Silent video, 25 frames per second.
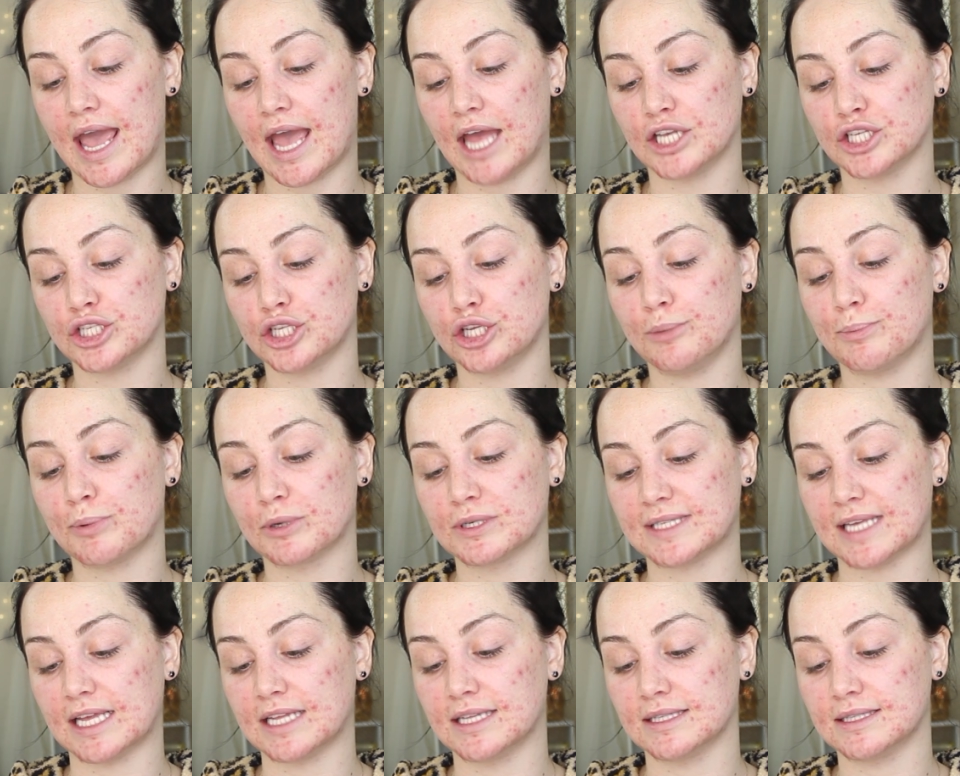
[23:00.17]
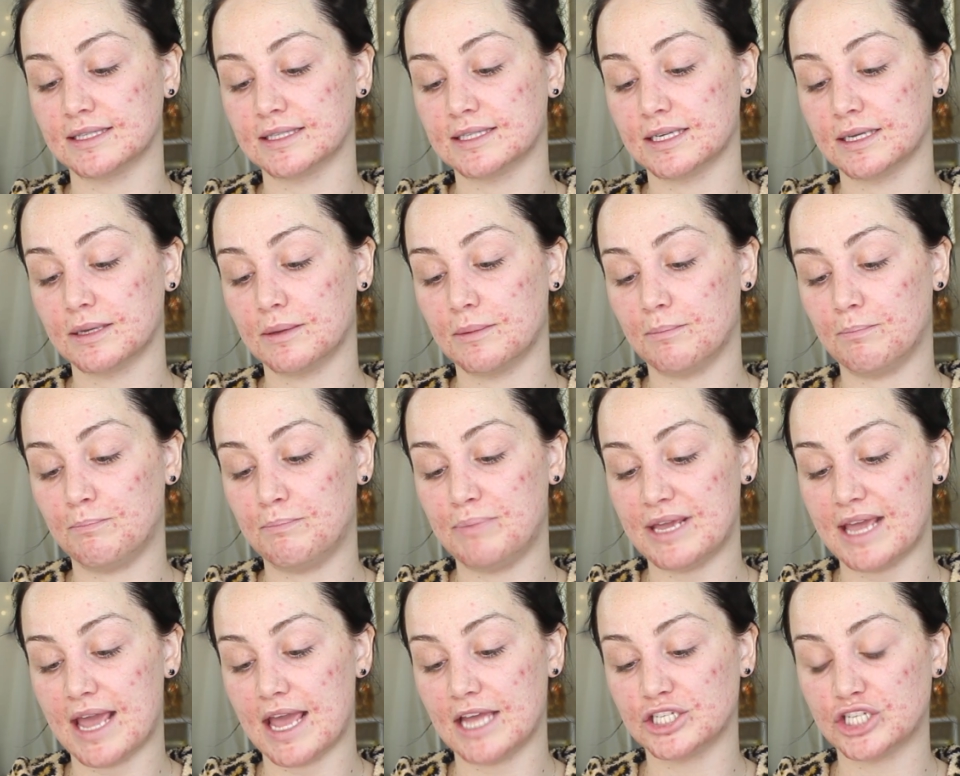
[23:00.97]
and 2%
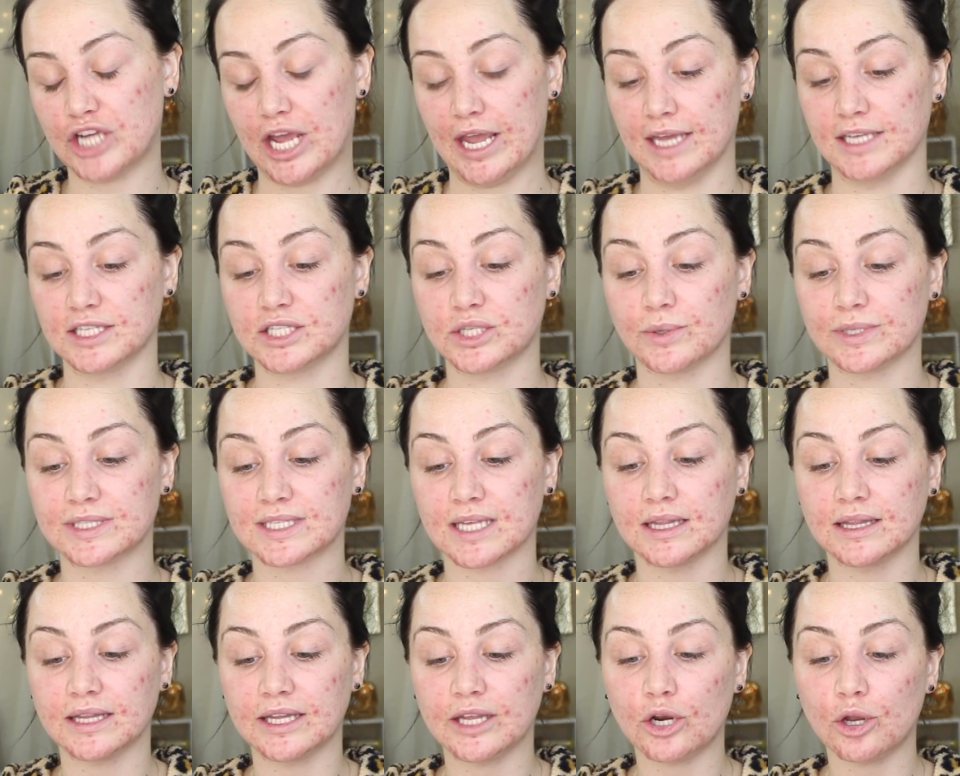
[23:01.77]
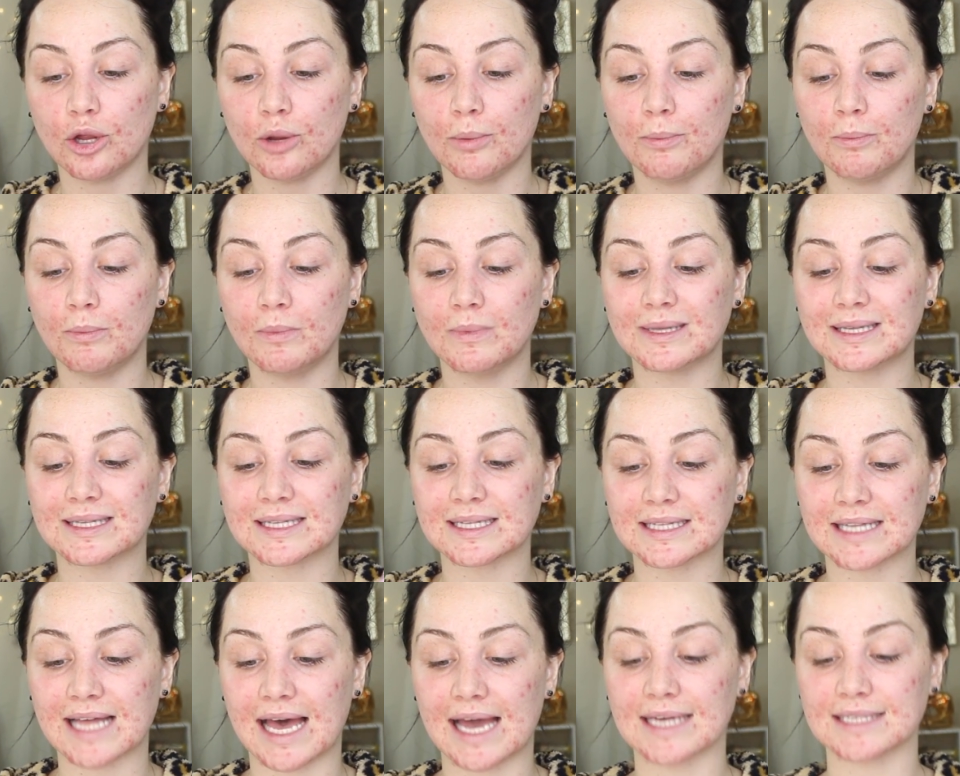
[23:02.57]
BHA, so it's a little
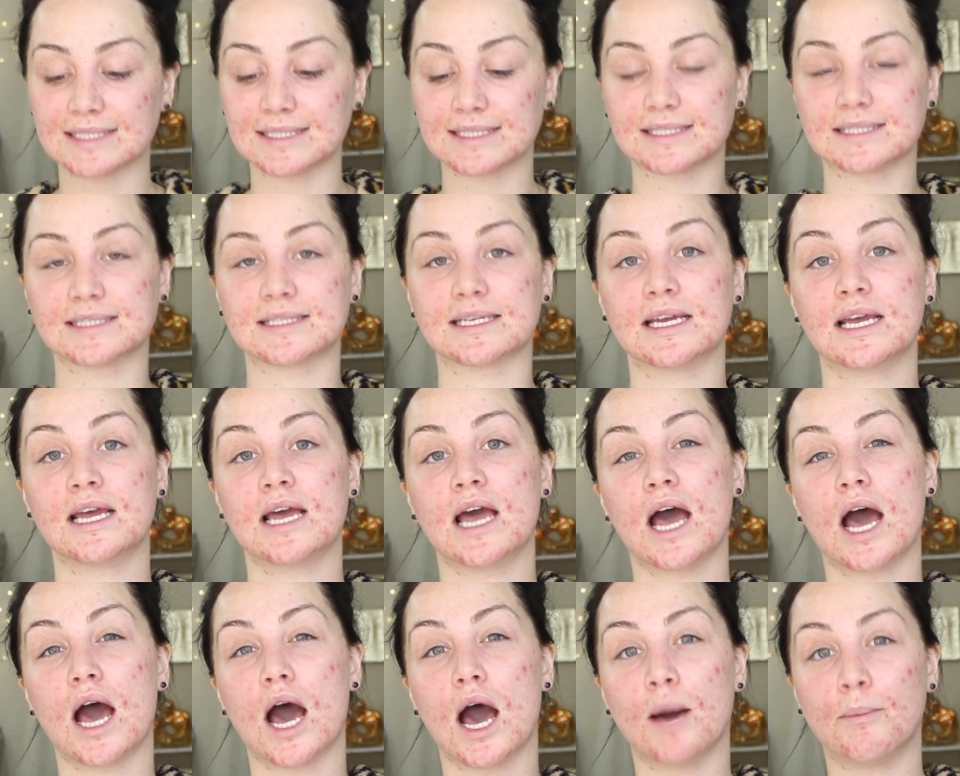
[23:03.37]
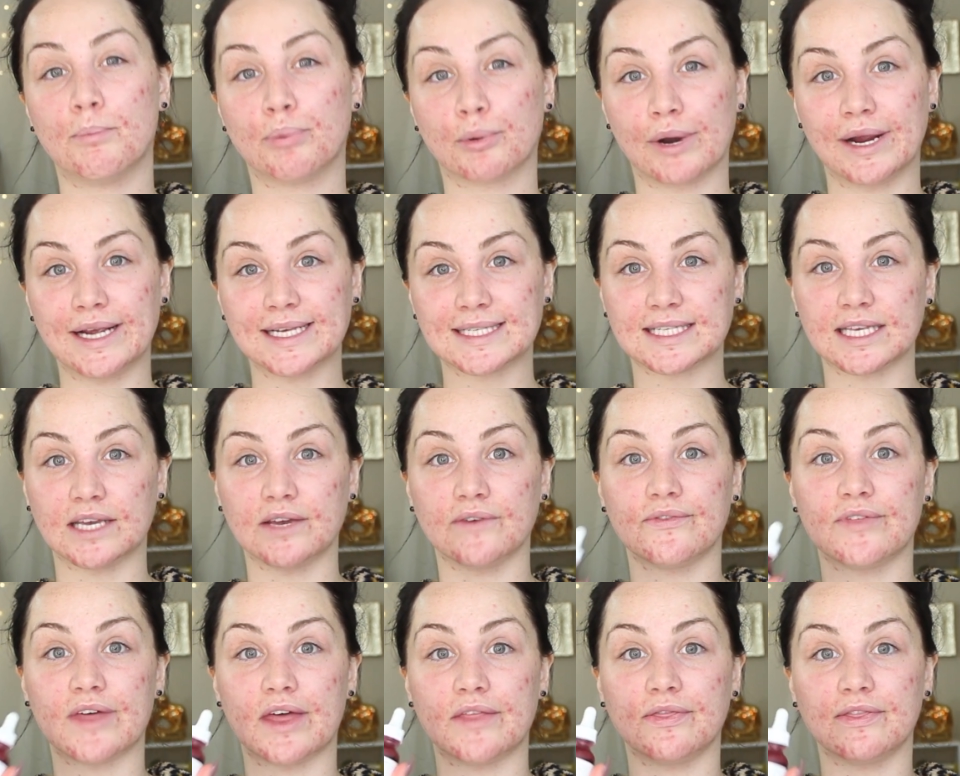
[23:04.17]
less
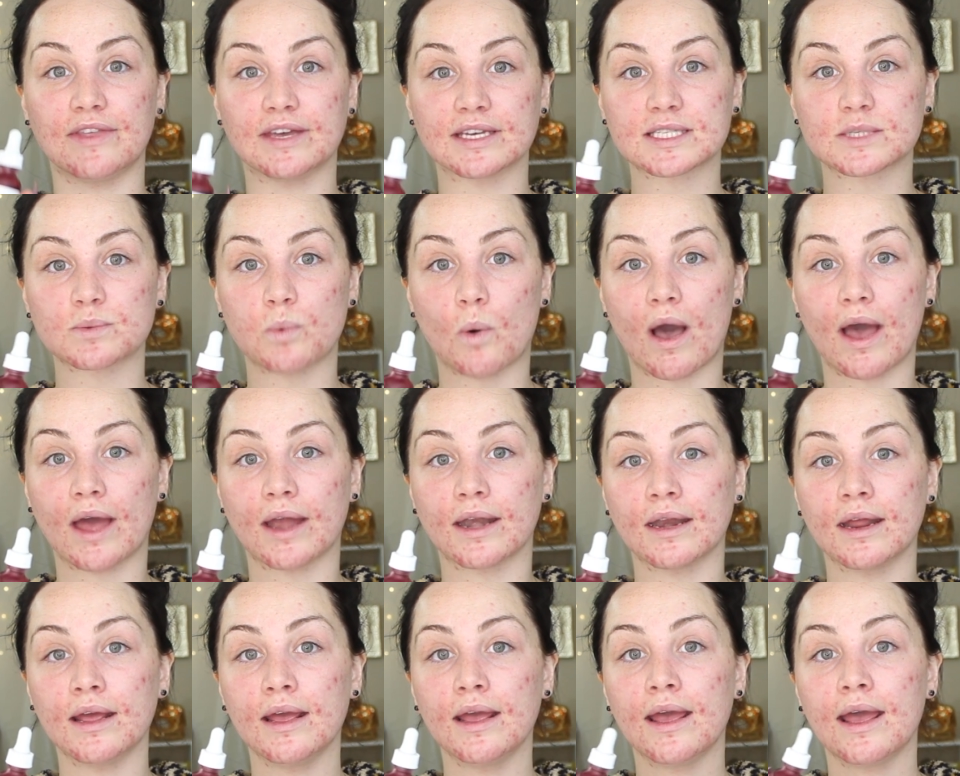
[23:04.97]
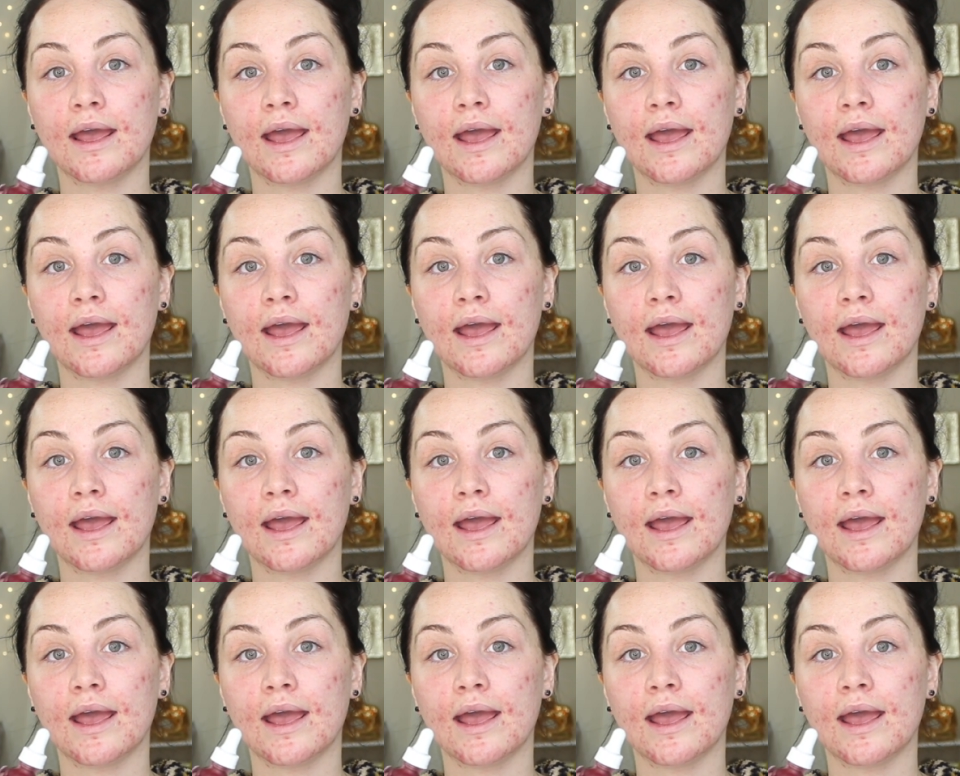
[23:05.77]
abrasive than this one.